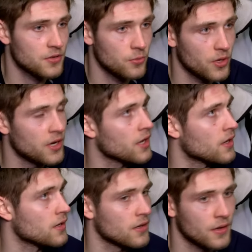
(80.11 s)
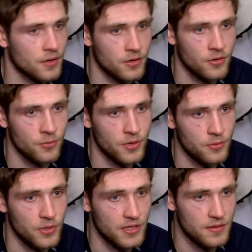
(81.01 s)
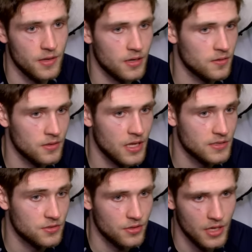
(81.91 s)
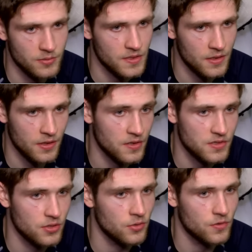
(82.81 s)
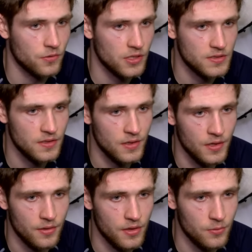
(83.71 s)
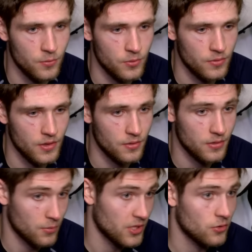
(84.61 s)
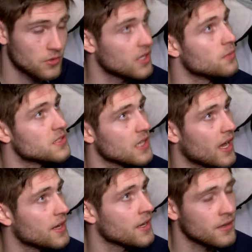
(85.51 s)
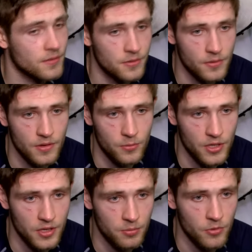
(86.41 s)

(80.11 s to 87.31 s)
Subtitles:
winning, and you know, we did that in the last two games, and I think it's huge for us that we don't keep sliding, that we keep